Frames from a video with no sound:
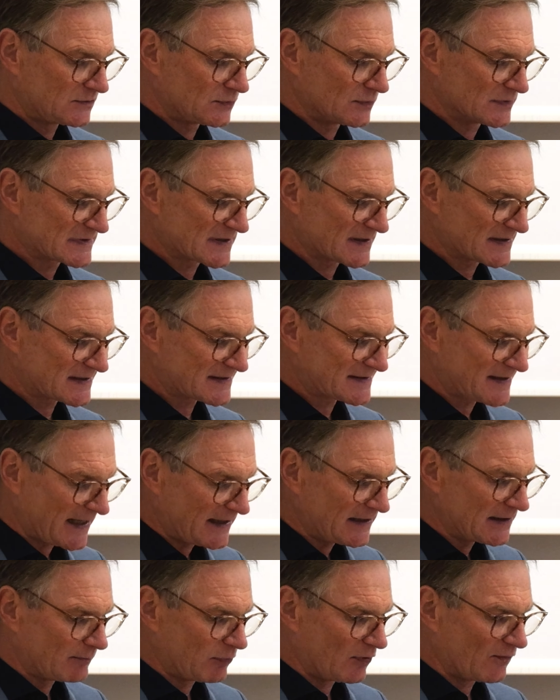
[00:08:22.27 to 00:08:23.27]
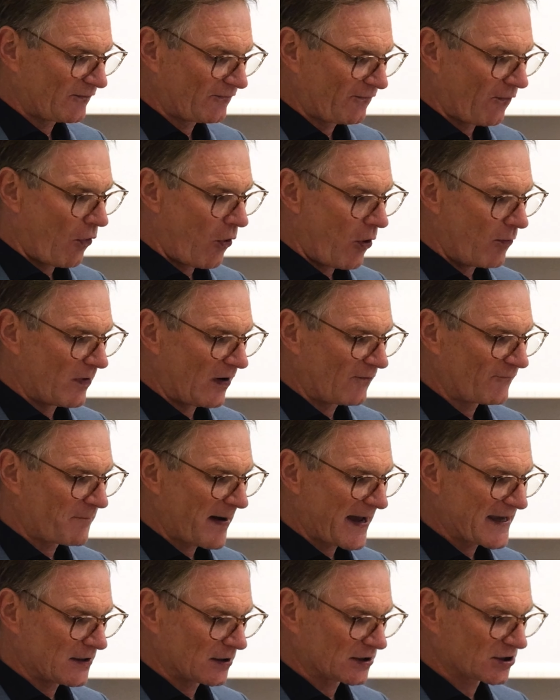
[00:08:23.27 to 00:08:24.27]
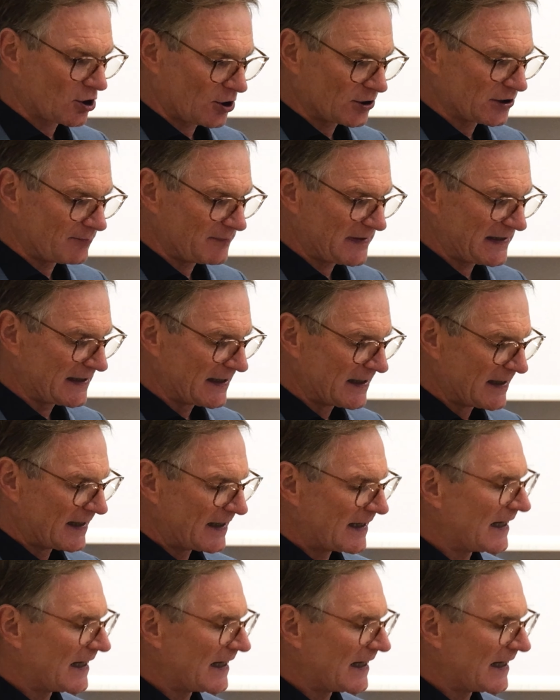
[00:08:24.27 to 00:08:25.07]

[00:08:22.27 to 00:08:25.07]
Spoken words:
to a sustainable form of bioeconomy